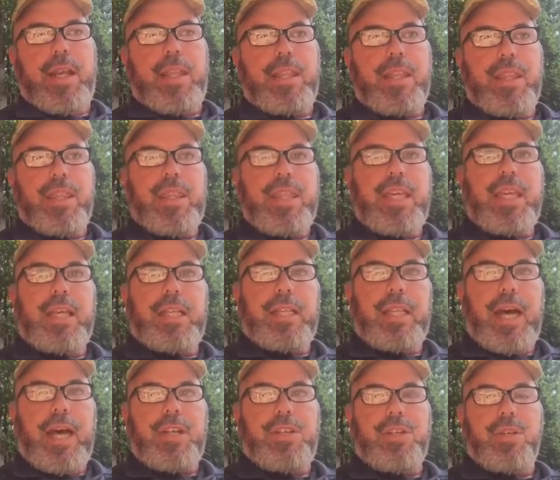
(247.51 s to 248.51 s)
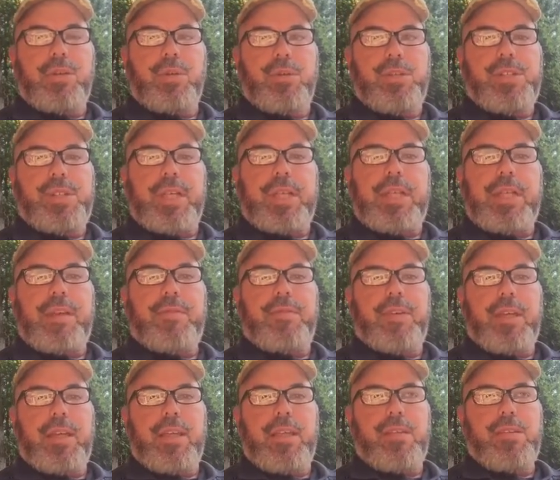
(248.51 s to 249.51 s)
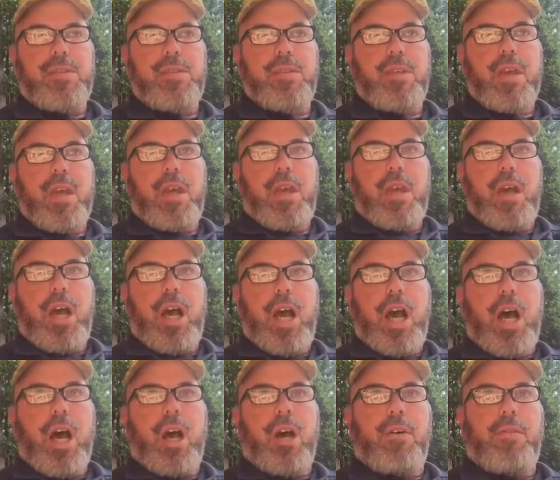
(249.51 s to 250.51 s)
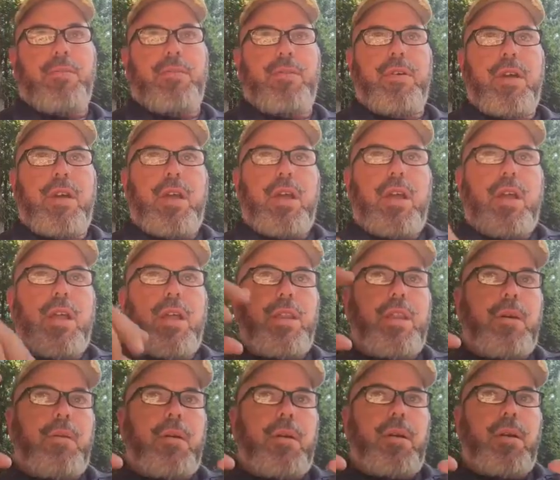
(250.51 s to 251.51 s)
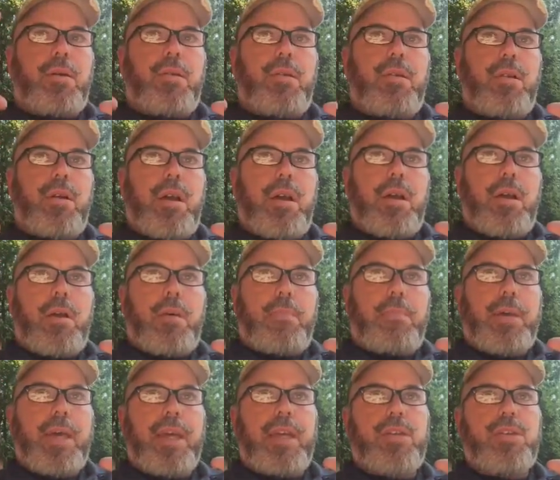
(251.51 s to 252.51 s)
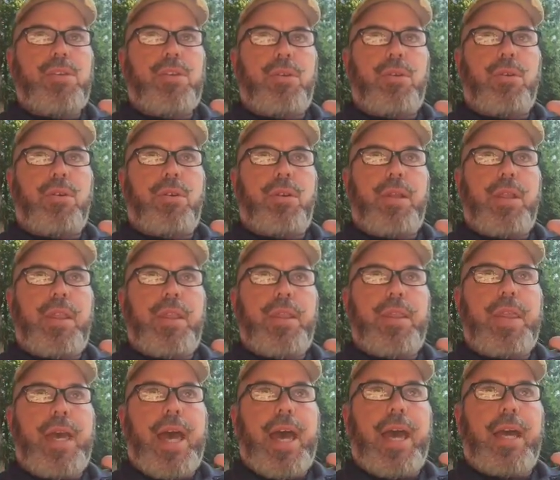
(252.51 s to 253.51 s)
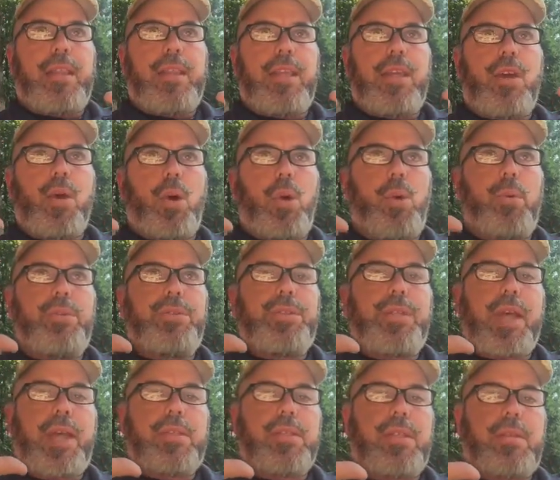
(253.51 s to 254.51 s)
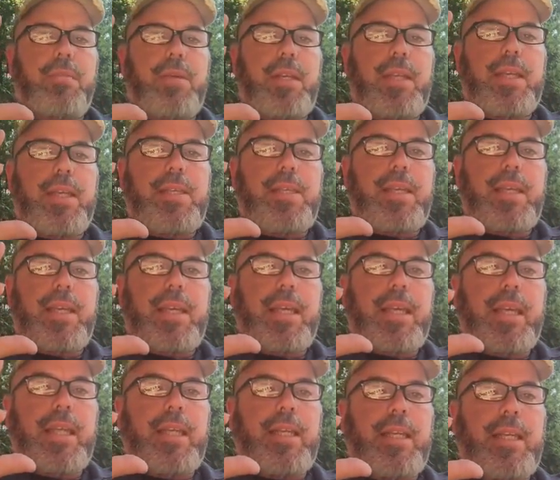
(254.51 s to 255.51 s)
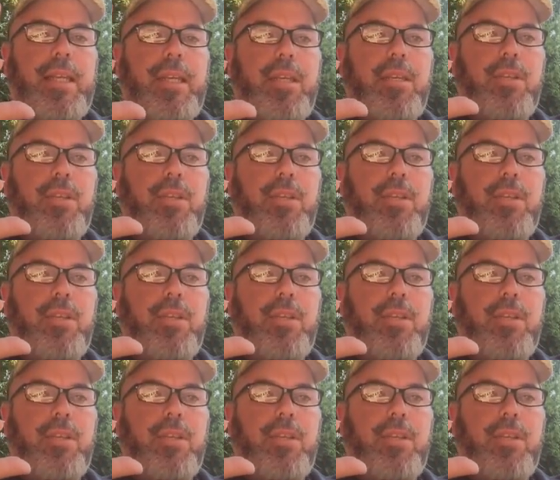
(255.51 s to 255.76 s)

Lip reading: the theological significance of the picture that the Old Testament is in